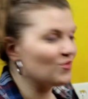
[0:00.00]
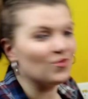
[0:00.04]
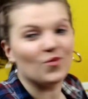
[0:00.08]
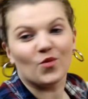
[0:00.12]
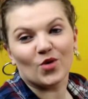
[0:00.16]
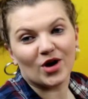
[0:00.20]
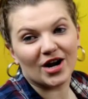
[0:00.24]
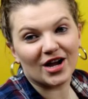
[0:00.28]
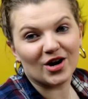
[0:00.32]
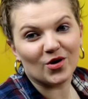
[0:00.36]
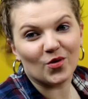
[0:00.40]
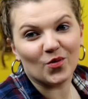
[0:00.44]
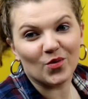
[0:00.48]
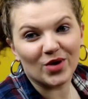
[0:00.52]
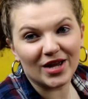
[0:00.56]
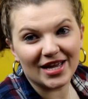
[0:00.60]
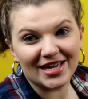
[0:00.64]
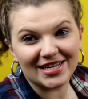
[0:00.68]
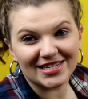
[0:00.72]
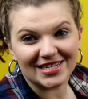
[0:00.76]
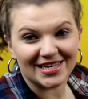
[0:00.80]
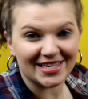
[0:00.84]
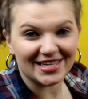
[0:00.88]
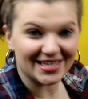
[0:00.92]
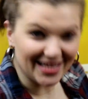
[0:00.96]
We're gonna wing
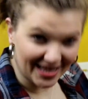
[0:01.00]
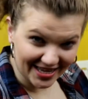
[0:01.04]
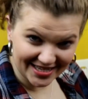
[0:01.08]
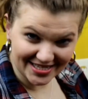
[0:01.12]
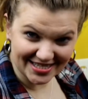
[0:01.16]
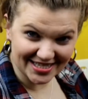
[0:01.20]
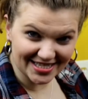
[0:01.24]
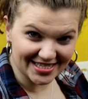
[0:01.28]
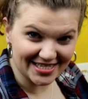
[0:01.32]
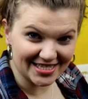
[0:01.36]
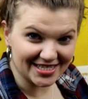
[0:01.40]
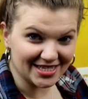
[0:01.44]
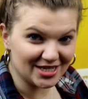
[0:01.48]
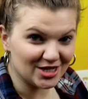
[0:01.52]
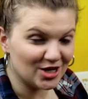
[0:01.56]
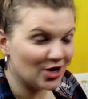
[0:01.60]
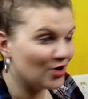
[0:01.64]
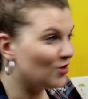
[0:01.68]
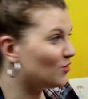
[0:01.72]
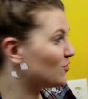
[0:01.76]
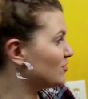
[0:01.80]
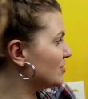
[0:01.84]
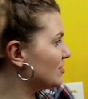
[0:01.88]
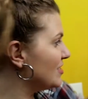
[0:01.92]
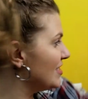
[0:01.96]
it. Yes, this is a
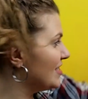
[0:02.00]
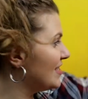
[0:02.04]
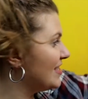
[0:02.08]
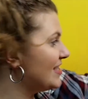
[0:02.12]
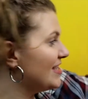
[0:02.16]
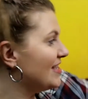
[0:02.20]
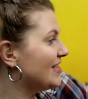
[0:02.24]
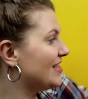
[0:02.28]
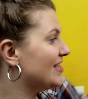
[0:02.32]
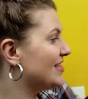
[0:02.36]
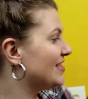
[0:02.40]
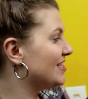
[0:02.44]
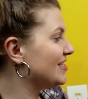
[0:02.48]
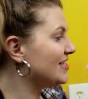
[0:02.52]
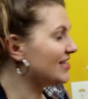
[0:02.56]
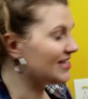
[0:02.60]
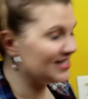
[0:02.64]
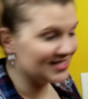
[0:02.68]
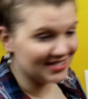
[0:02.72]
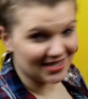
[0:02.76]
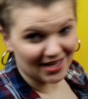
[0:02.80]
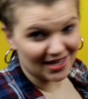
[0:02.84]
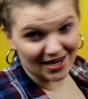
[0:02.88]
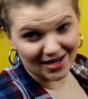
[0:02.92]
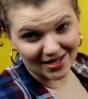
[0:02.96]
tote.
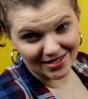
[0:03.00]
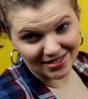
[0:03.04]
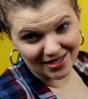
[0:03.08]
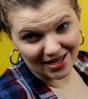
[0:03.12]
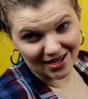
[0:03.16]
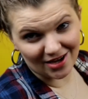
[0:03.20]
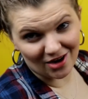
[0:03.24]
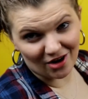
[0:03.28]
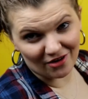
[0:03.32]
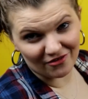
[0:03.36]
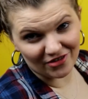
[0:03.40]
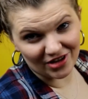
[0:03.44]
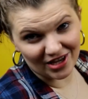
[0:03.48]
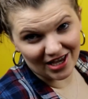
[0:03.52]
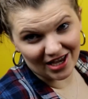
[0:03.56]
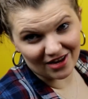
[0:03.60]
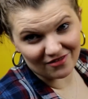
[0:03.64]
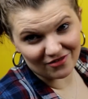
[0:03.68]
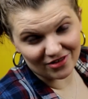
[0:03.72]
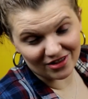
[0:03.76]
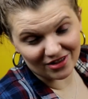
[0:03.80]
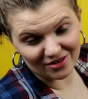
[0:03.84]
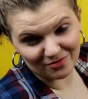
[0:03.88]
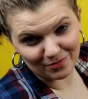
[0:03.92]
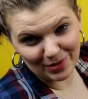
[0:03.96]
Yes, that is a coffee can
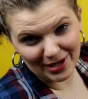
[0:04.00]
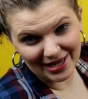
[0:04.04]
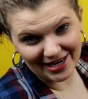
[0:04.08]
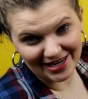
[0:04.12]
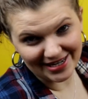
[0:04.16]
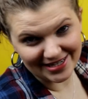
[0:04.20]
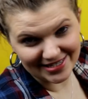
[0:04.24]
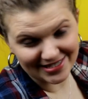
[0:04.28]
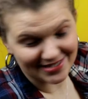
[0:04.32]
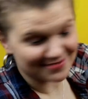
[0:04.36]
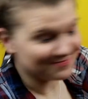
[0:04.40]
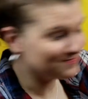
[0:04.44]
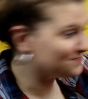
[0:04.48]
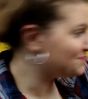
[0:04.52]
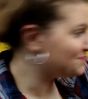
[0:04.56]
full of pennies.